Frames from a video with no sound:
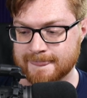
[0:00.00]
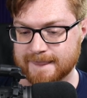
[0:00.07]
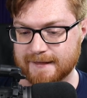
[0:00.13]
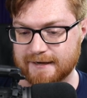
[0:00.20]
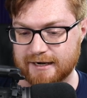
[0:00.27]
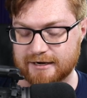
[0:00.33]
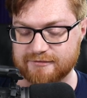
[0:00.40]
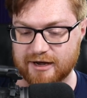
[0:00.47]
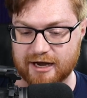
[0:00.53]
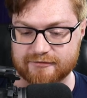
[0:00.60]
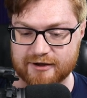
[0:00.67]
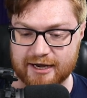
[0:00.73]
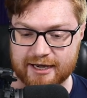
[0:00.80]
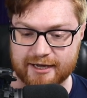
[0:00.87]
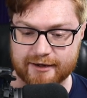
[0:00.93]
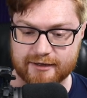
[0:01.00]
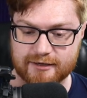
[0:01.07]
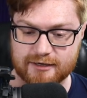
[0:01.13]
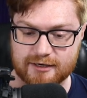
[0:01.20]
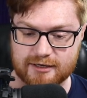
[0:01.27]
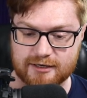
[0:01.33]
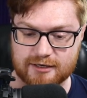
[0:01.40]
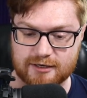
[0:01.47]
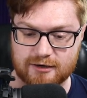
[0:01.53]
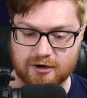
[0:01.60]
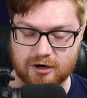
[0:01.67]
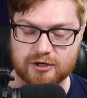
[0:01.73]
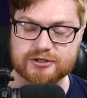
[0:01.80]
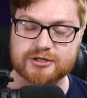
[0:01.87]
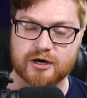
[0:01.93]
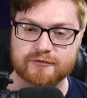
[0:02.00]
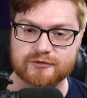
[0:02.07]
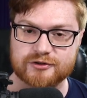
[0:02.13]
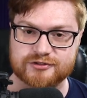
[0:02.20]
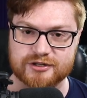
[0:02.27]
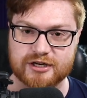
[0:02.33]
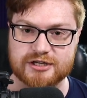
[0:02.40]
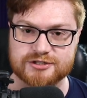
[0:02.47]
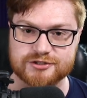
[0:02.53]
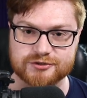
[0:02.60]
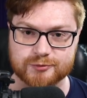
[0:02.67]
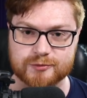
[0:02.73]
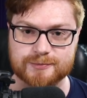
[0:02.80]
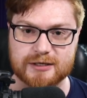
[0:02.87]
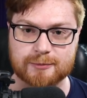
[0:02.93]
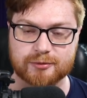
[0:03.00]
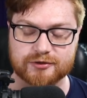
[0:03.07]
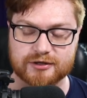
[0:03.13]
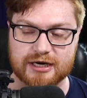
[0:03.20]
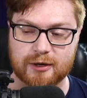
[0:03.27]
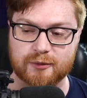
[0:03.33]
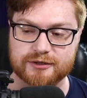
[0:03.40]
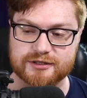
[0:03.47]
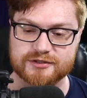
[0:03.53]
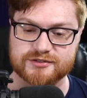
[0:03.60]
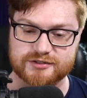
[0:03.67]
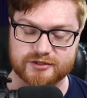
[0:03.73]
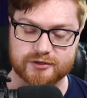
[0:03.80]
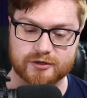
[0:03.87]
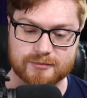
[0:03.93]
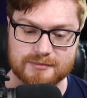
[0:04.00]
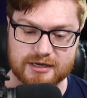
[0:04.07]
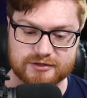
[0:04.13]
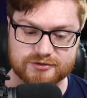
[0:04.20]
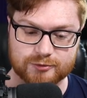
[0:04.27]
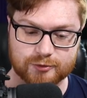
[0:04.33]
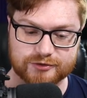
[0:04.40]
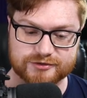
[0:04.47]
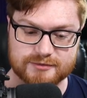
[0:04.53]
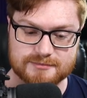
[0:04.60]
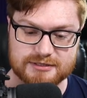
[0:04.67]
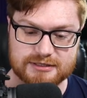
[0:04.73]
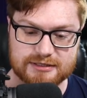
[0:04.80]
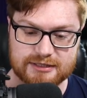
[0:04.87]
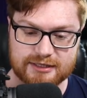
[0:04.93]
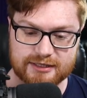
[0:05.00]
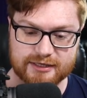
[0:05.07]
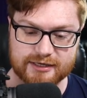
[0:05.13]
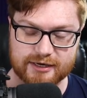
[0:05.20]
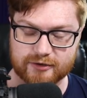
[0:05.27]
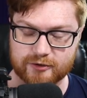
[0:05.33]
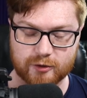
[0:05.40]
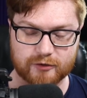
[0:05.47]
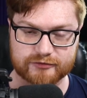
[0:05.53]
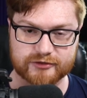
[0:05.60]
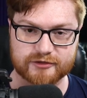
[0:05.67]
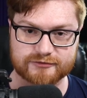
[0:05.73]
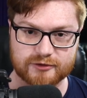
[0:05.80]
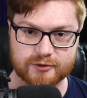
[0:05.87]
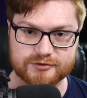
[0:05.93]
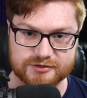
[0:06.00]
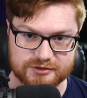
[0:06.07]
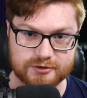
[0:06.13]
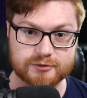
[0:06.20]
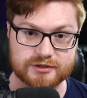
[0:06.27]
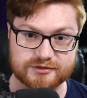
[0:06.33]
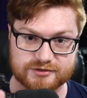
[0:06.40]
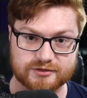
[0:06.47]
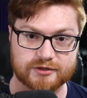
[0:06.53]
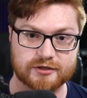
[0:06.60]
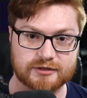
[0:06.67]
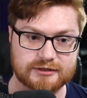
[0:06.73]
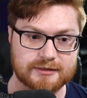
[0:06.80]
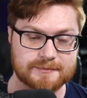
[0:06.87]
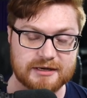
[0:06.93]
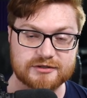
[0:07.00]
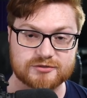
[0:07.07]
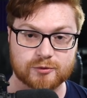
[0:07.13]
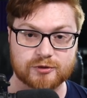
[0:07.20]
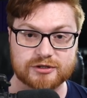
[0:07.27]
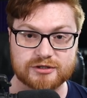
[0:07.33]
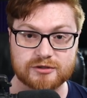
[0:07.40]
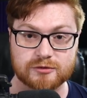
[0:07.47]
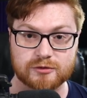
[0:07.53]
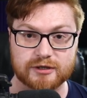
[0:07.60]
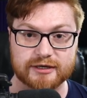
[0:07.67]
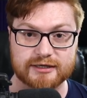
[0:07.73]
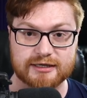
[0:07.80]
I've had hard conversations with people that I would consider a mentor to me. And I don't know if there are folks that you consider a mentor to you.